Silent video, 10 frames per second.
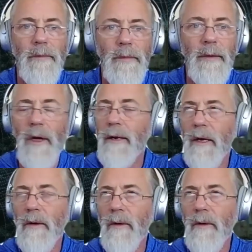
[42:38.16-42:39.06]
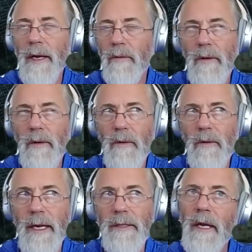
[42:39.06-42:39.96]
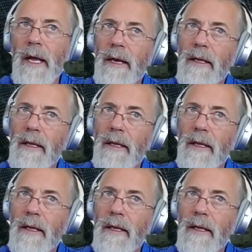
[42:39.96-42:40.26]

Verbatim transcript: Yeah. No, I know. great, great, great answer.